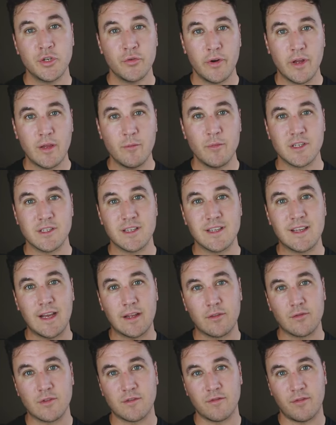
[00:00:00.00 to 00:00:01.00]
your aim is to
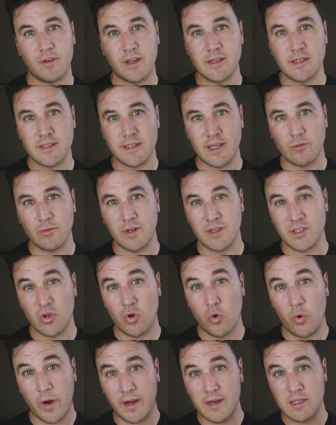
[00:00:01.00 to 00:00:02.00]
get those flies down as
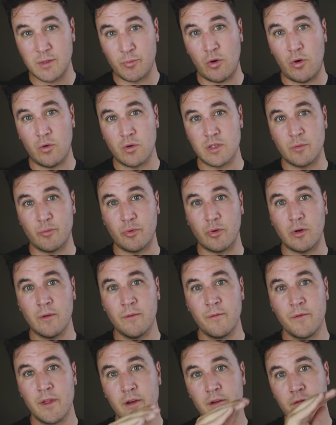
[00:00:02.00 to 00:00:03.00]
quick as
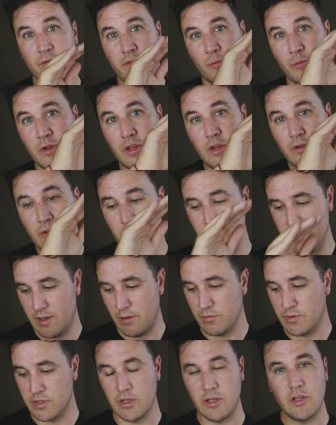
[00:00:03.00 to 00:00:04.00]
possible from here
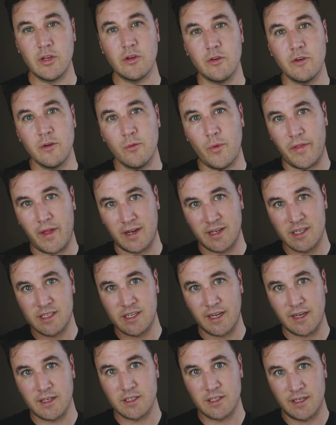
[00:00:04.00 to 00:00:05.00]
down to here where that
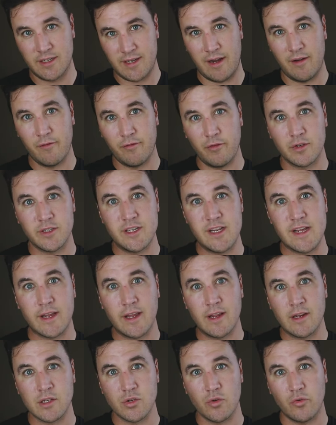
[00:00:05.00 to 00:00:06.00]
6 to 10 foot
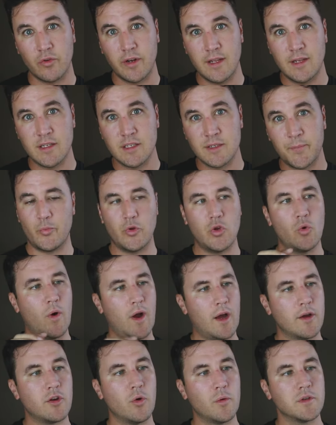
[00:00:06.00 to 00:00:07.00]
taking zone is, you
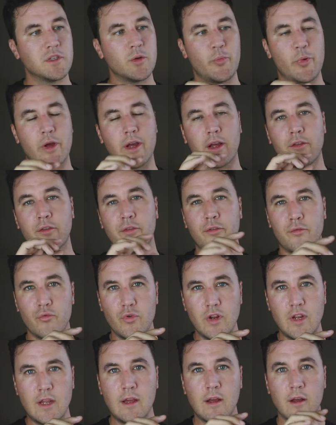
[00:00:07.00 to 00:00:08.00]
are going to pick
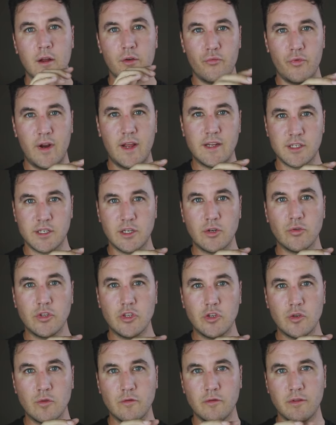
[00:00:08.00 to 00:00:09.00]
3 resin or
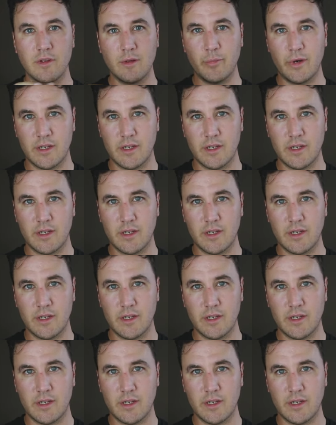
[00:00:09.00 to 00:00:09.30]
UV